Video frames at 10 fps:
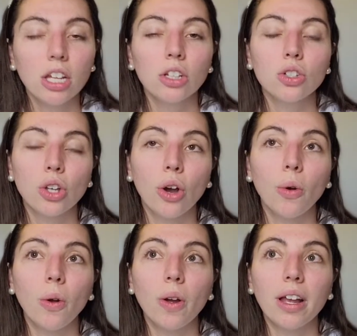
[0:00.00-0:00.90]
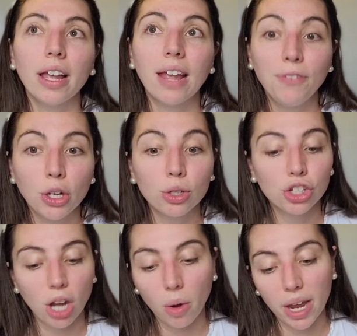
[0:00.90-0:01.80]
So if you're
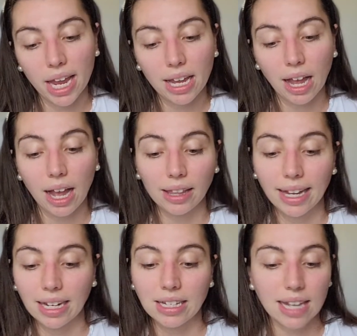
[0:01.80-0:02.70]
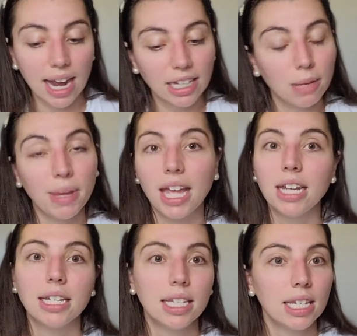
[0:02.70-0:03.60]
showing like a
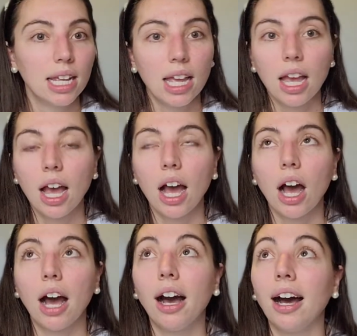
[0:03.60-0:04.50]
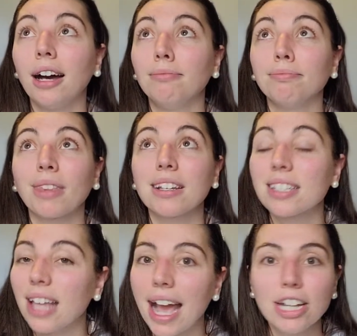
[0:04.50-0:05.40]
document, a
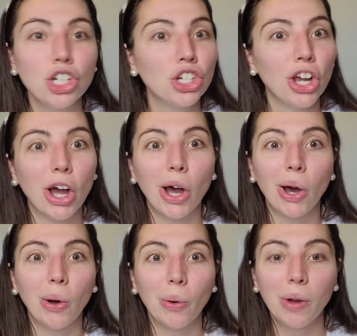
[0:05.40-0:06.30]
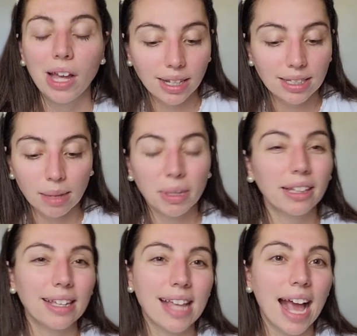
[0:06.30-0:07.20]
slideshow, something
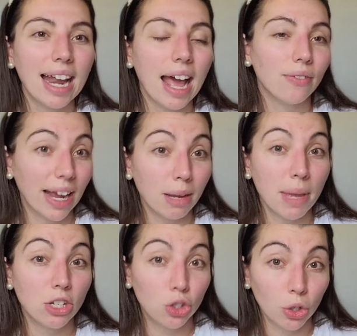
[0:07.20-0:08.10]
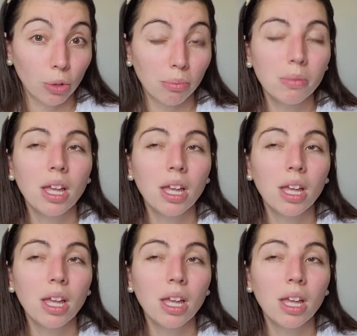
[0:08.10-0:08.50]
like that, I recommend Zoom.